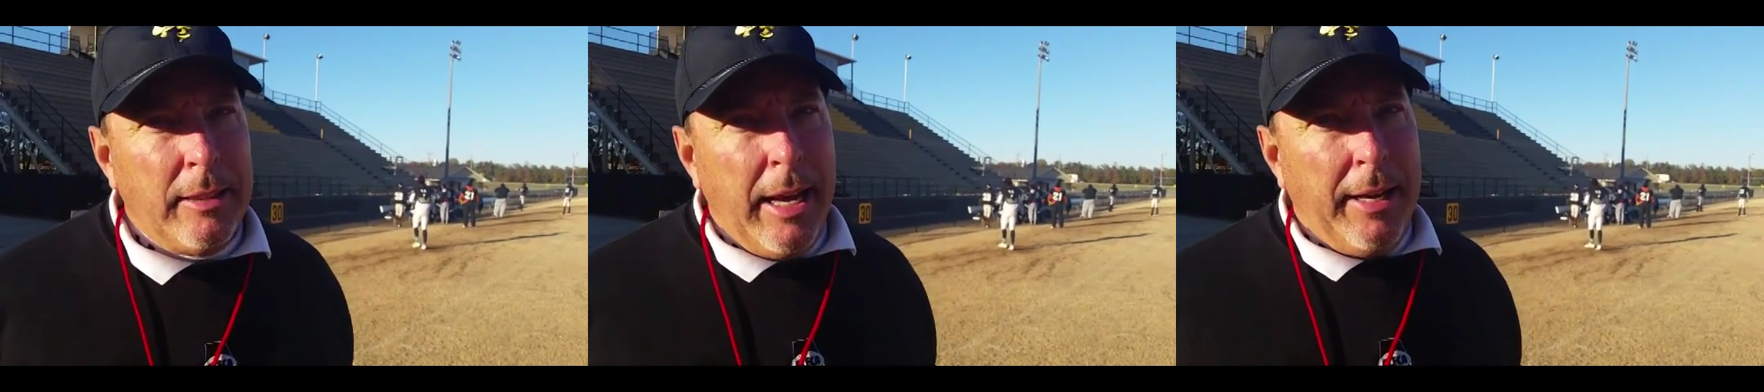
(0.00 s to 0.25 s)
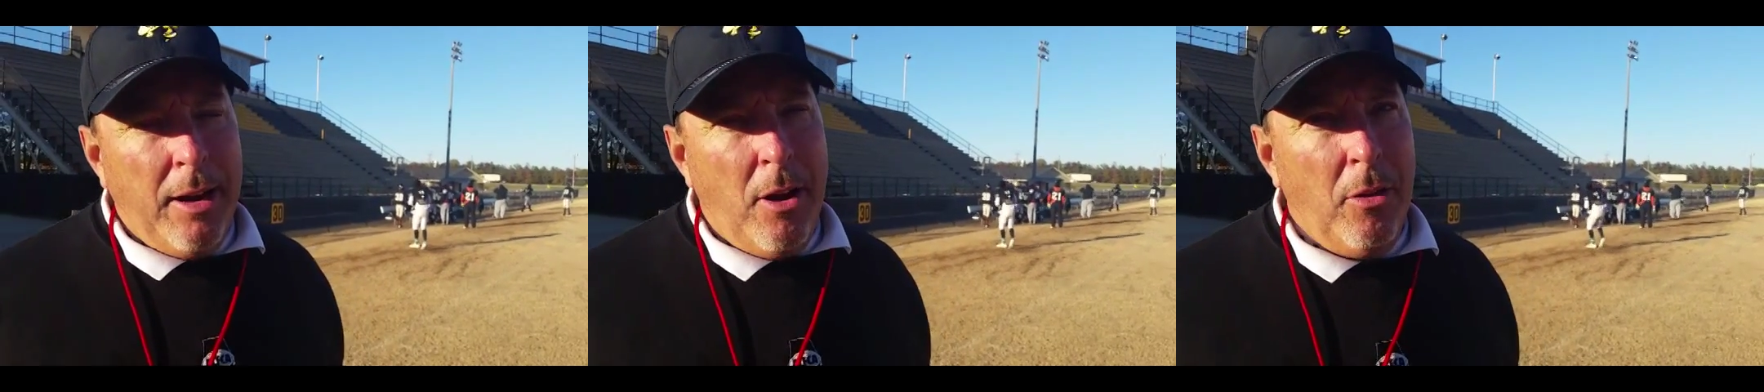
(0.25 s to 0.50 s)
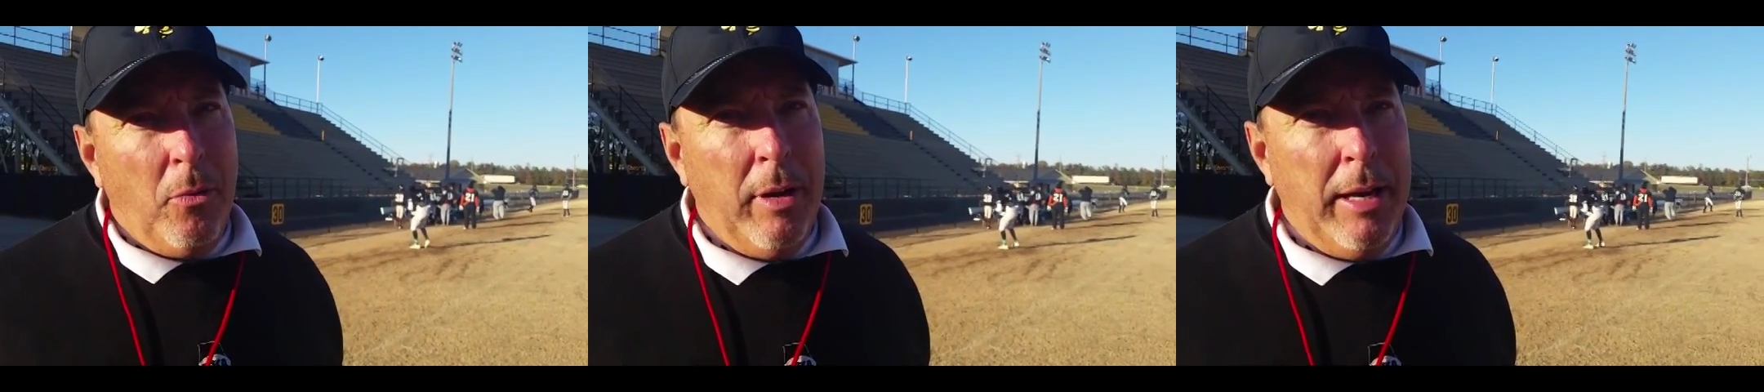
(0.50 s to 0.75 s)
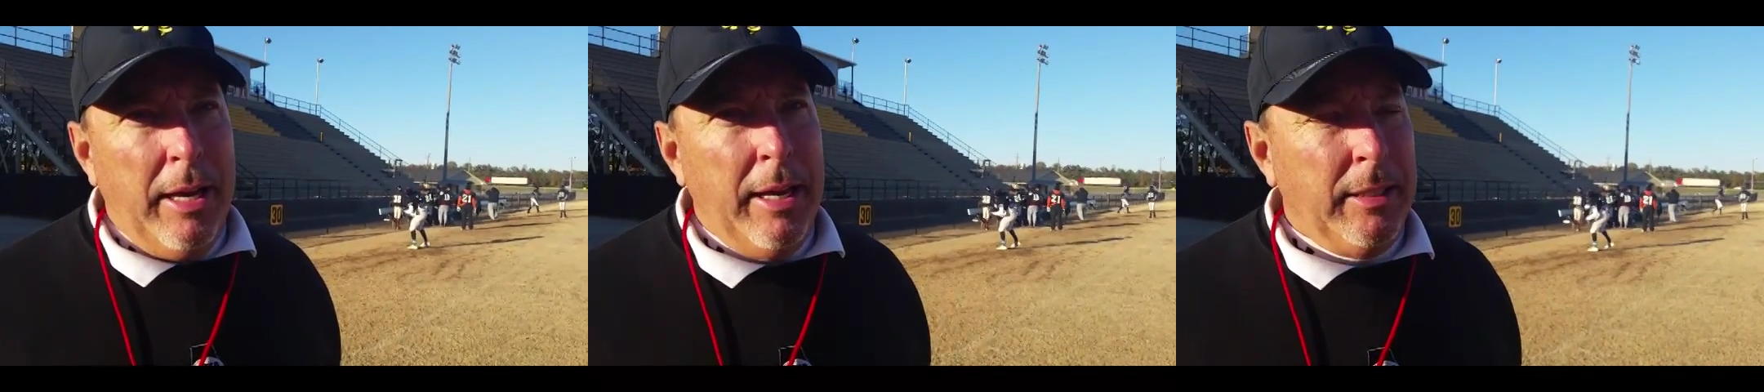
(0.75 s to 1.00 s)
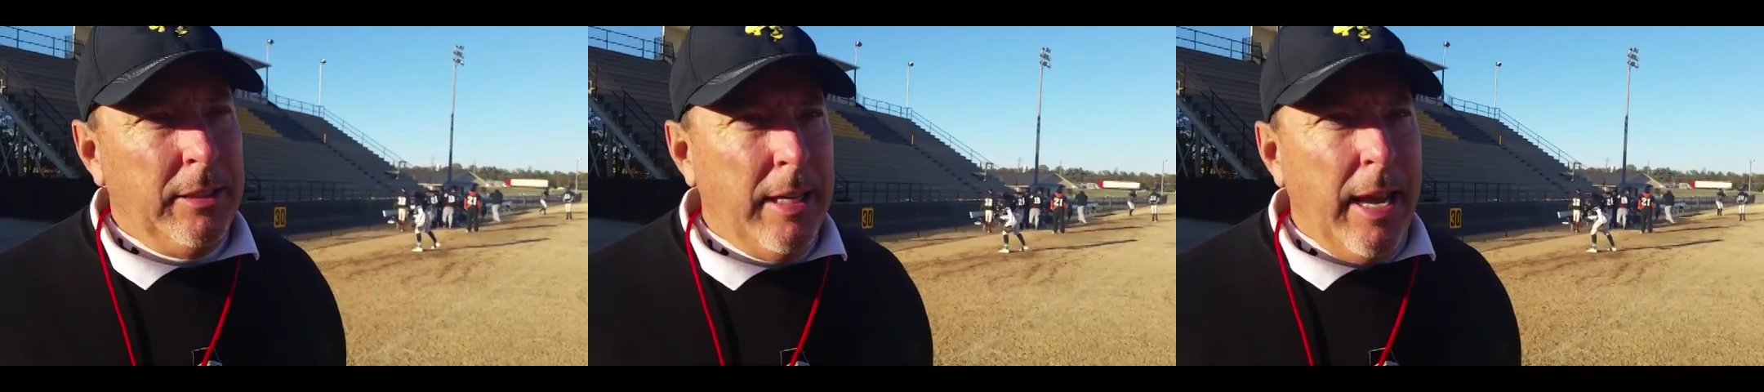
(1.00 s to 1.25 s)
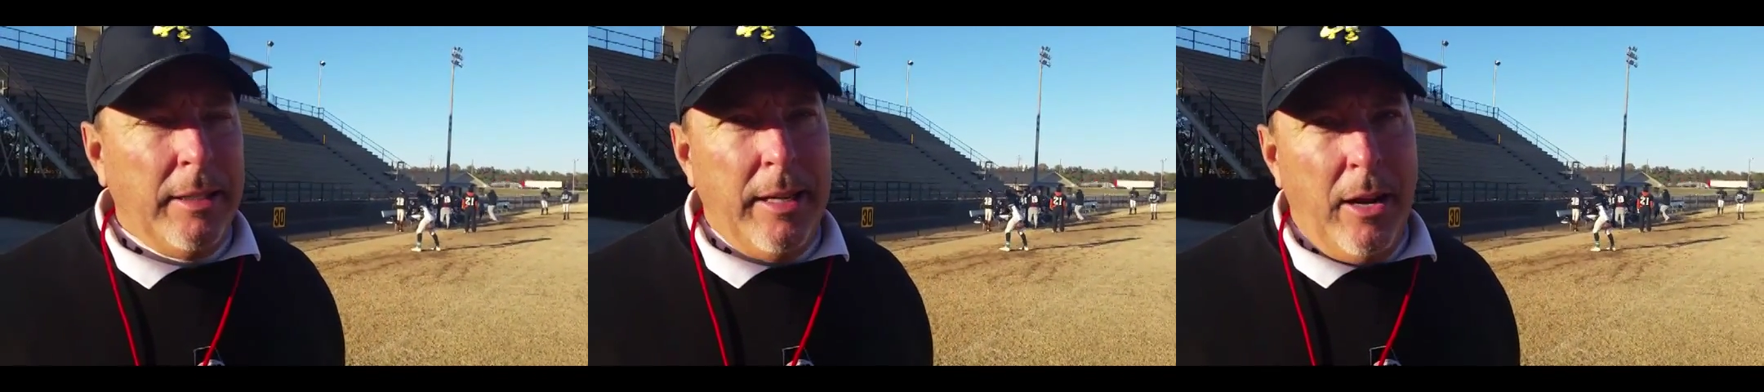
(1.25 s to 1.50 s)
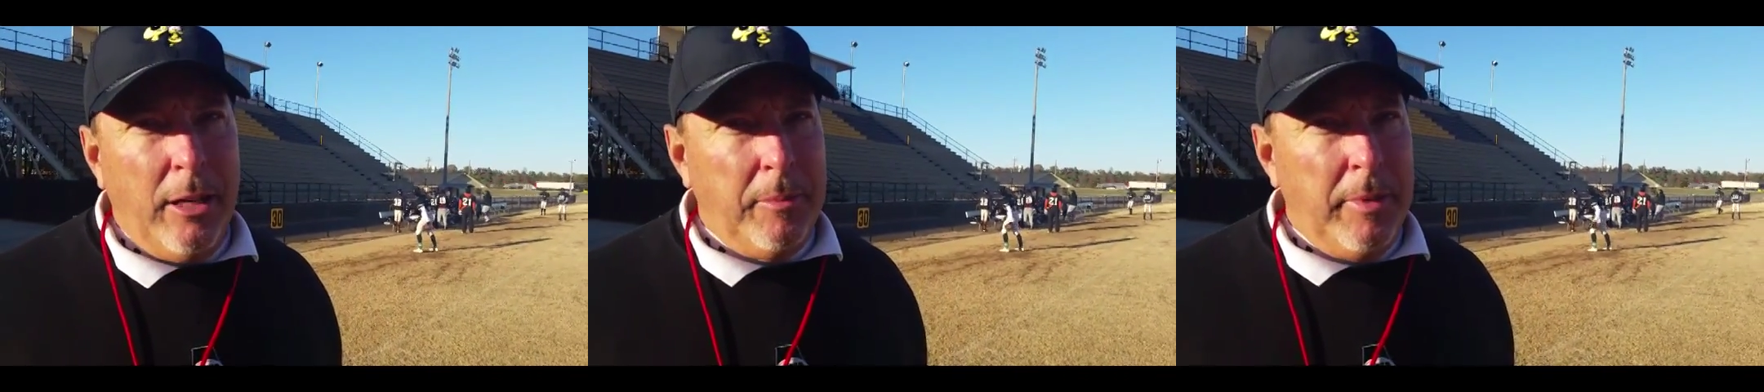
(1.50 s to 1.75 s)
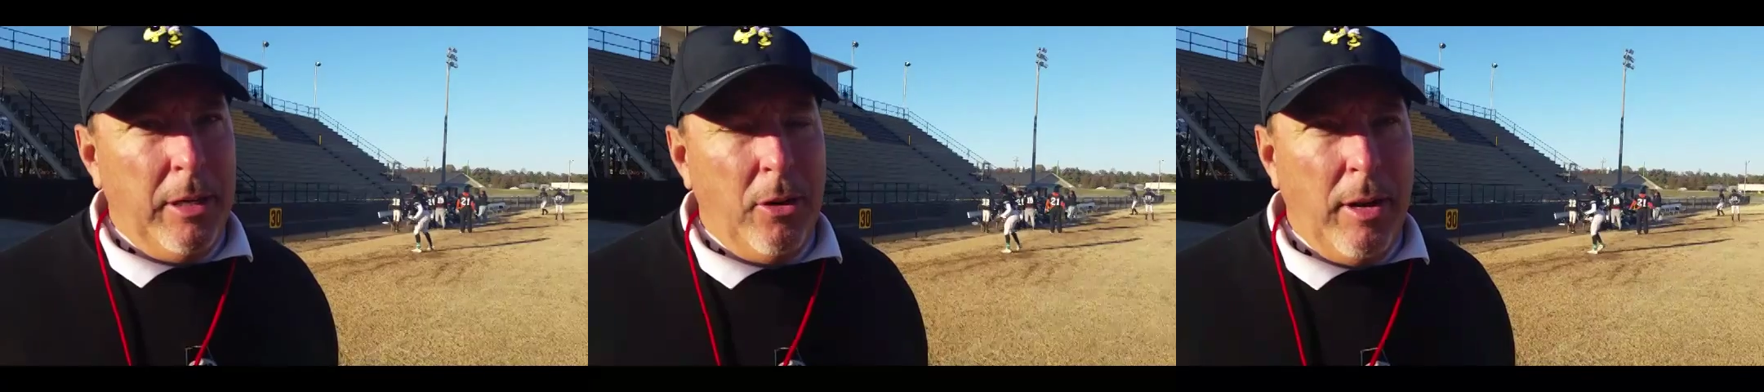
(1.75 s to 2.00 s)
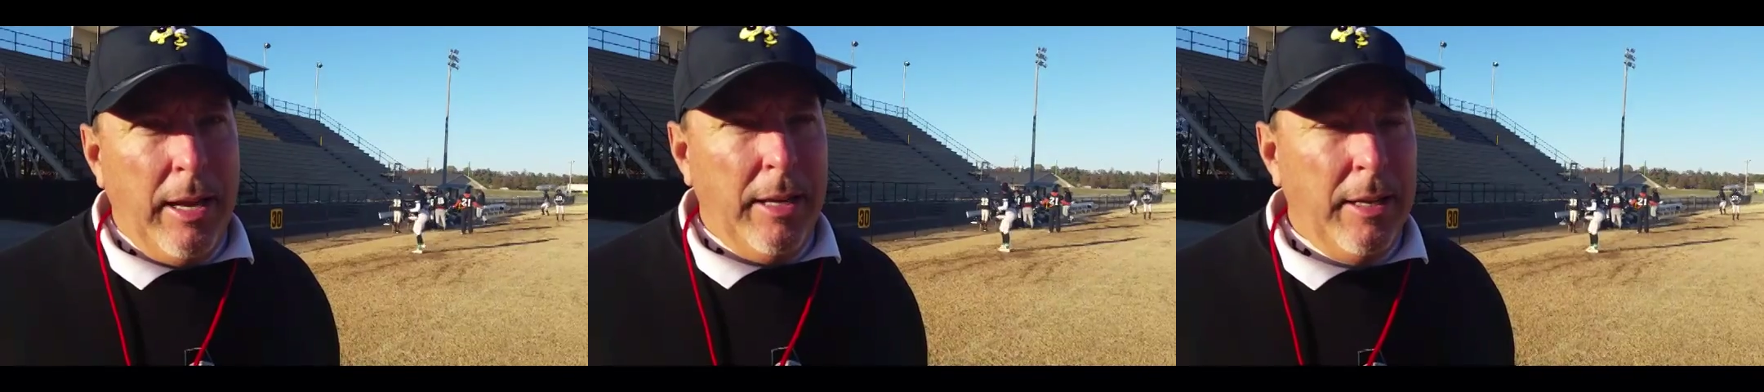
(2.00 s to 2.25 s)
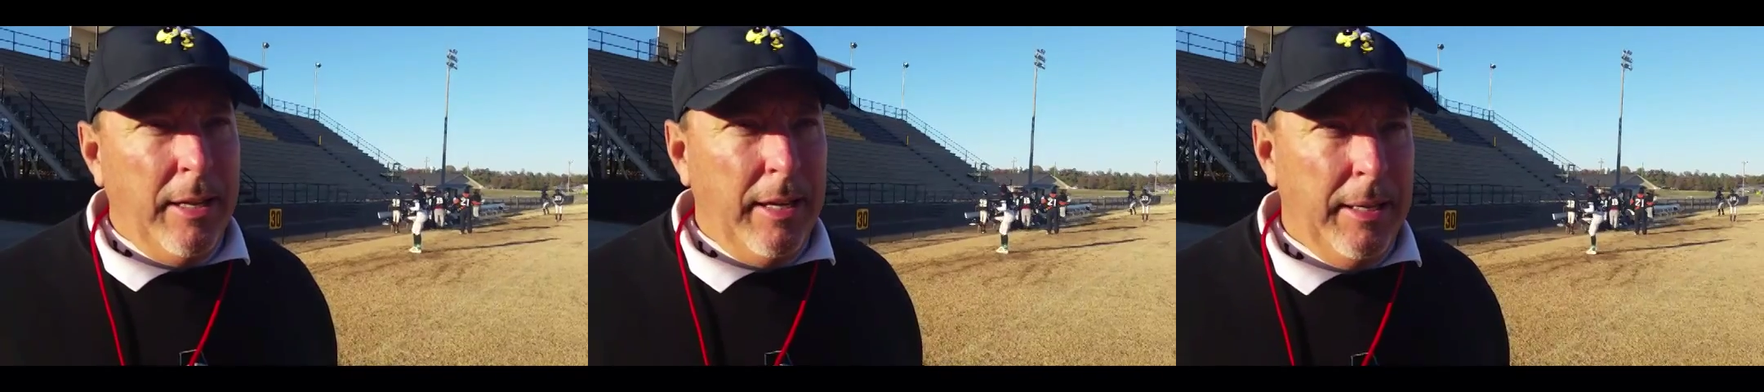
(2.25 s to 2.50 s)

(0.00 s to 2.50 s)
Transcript: take it all the way, and Shaq Terry's been a great